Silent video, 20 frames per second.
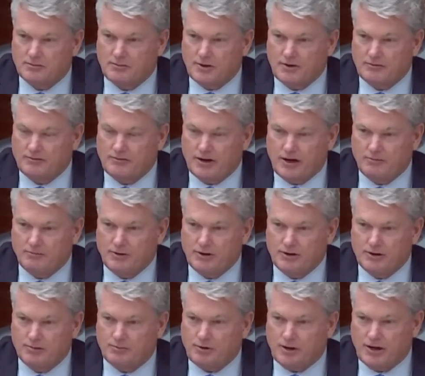I've
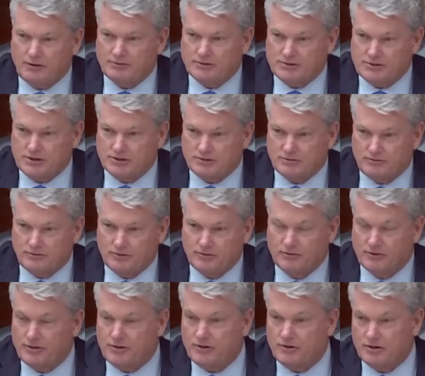been in the private sector for
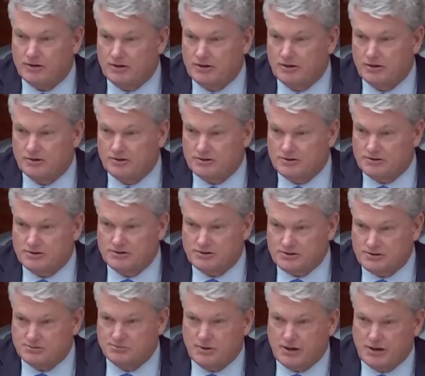over 30 years, and this is